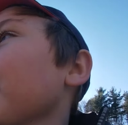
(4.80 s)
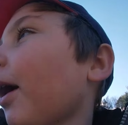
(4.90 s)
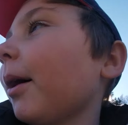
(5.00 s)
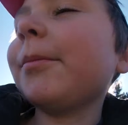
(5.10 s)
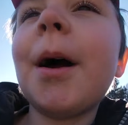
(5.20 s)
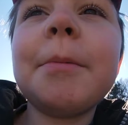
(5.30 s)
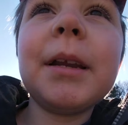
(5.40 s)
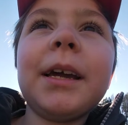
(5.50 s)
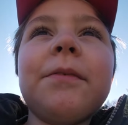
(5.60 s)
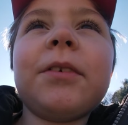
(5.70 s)
I'm I'm
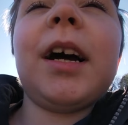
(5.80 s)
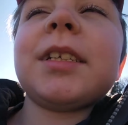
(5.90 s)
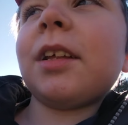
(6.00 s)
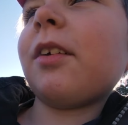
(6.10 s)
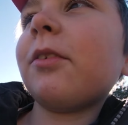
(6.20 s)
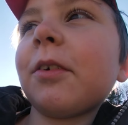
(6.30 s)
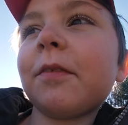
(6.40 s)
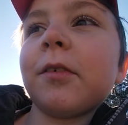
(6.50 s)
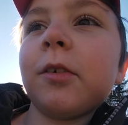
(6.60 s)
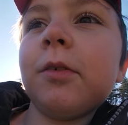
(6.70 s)
gonna give you guys a little
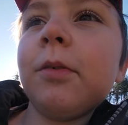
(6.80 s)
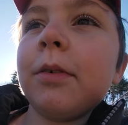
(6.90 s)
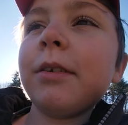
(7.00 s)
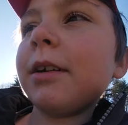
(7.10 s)
review